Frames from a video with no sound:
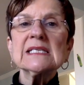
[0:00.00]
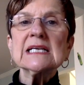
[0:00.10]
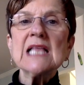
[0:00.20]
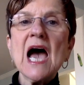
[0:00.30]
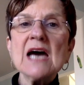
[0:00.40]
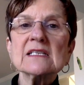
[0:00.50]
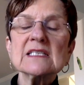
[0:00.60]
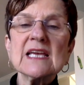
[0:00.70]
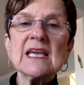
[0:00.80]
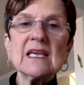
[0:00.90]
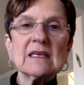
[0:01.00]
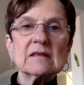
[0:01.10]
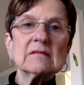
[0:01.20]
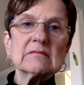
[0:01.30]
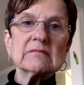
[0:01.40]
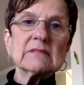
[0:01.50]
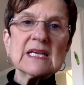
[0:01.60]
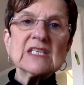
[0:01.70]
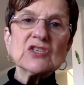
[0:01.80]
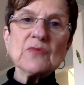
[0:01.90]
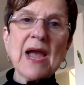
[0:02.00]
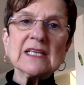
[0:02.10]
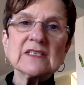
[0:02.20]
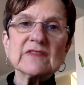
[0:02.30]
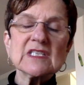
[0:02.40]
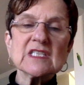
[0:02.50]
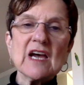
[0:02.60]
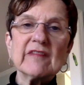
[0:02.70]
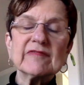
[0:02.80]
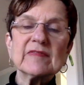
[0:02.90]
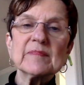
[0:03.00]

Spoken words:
dell'arte interactive stuff.